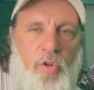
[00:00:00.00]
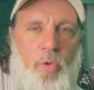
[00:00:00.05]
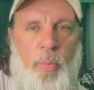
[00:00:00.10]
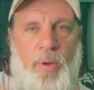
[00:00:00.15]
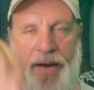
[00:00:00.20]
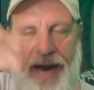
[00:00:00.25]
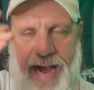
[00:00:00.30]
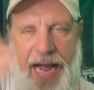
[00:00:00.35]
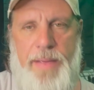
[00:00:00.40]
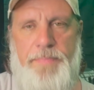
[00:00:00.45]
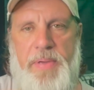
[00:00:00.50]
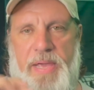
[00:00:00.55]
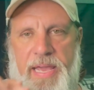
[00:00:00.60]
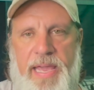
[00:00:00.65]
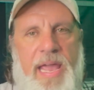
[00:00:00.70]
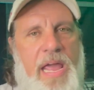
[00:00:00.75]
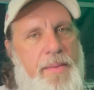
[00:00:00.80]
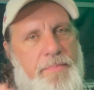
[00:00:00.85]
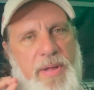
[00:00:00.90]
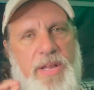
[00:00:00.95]
when I
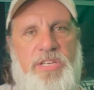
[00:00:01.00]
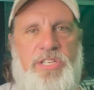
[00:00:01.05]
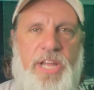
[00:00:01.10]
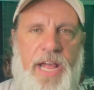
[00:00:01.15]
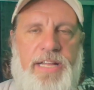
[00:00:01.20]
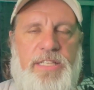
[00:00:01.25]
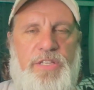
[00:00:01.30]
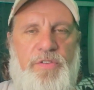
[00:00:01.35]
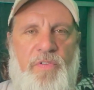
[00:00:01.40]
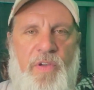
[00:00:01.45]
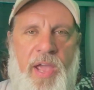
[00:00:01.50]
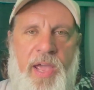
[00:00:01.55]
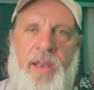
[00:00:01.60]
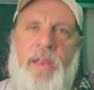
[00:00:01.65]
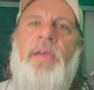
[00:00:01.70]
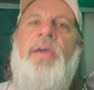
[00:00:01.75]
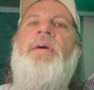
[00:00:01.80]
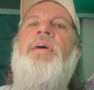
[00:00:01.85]
became a Jets fan,